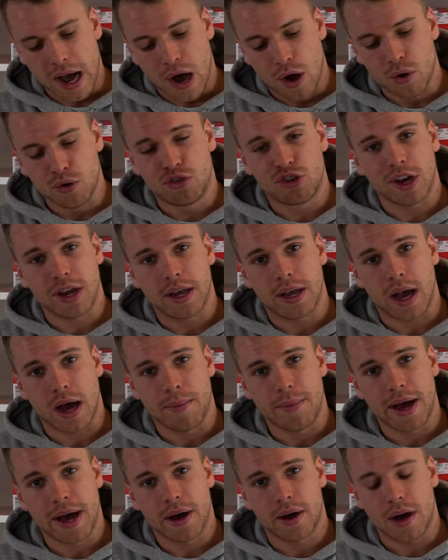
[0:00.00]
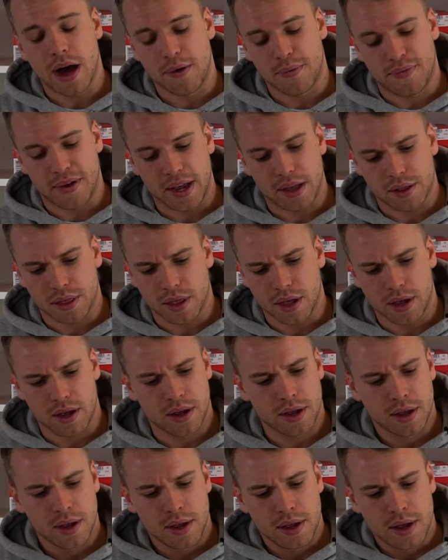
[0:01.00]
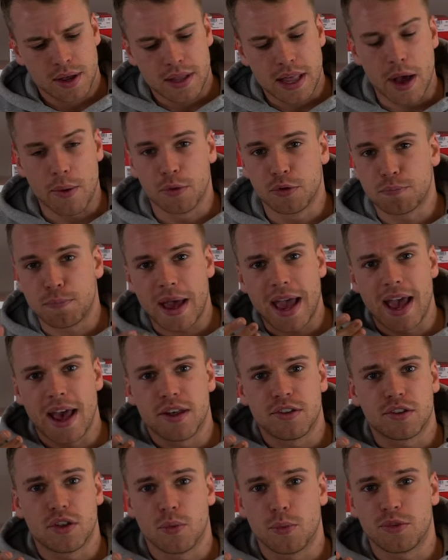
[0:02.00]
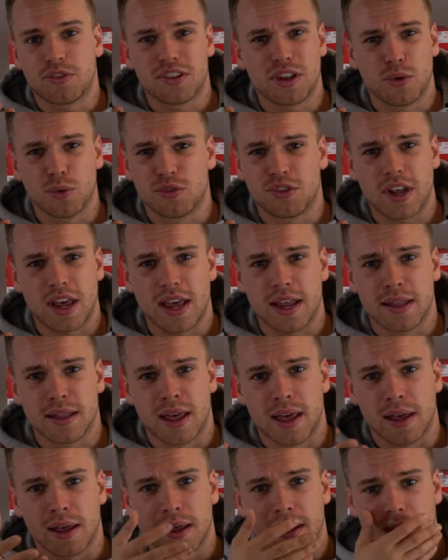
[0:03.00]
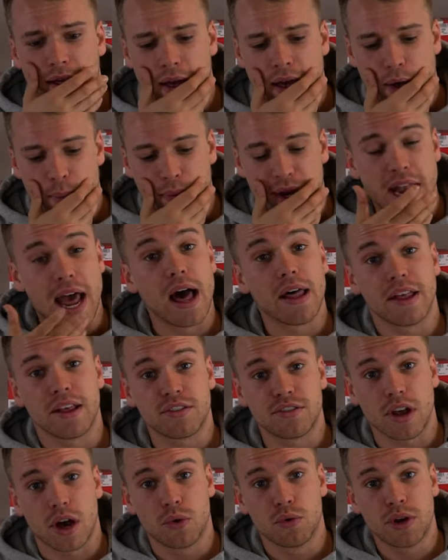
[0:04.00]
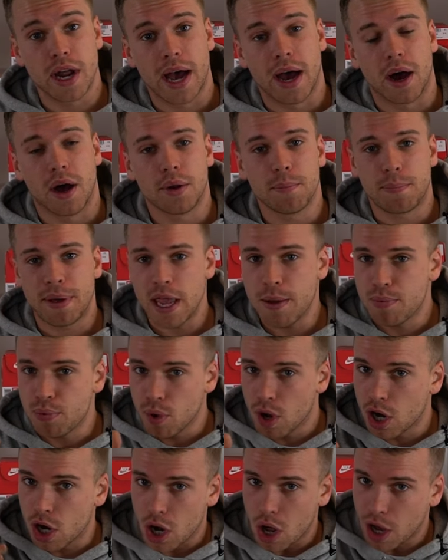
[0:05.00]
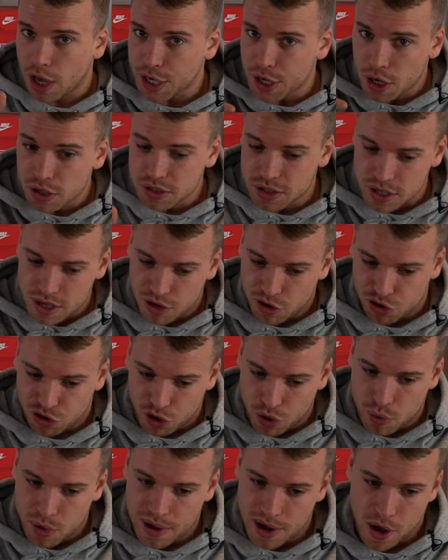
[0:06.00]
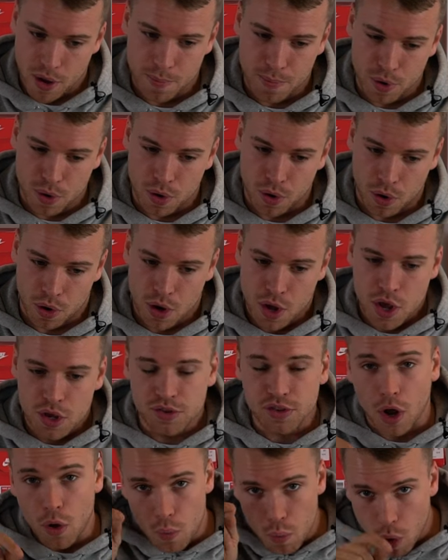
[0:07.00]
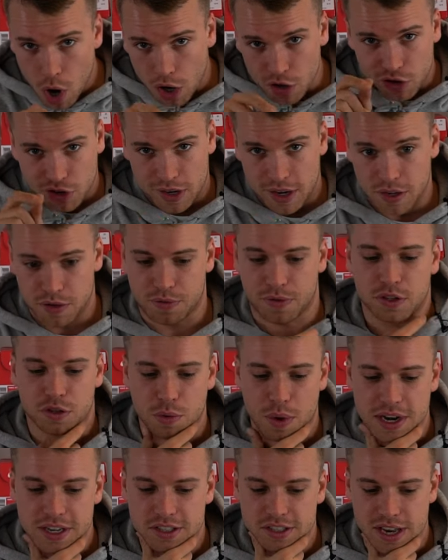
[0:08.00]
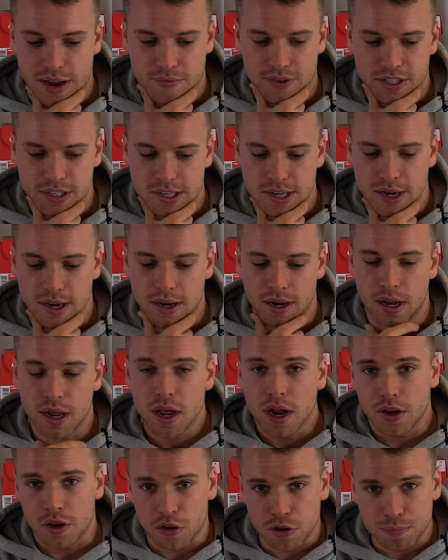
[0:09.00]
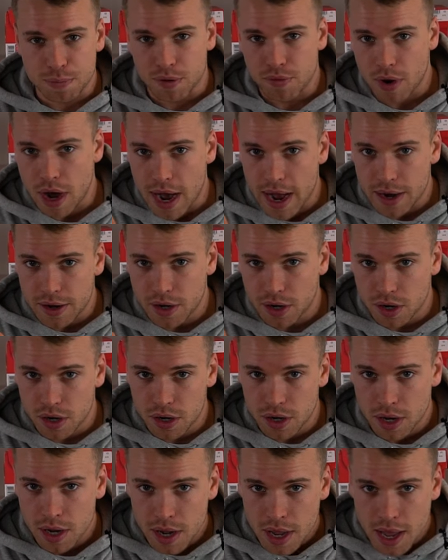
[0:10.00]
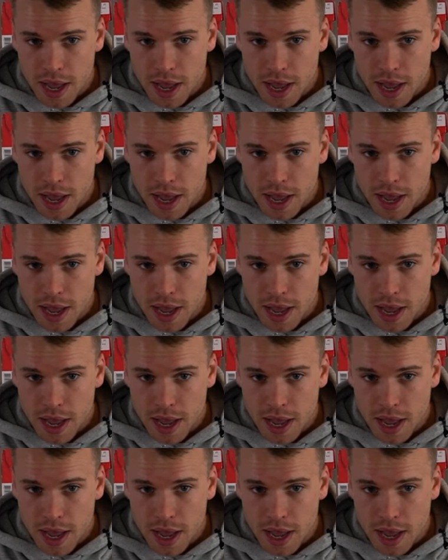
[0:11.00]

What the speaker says: the OG come out. I think that there was pairs that were still sitting there, but now they're sold out. People are clocking onto this shoe a lot more. So watch this for 2017. The Spiridon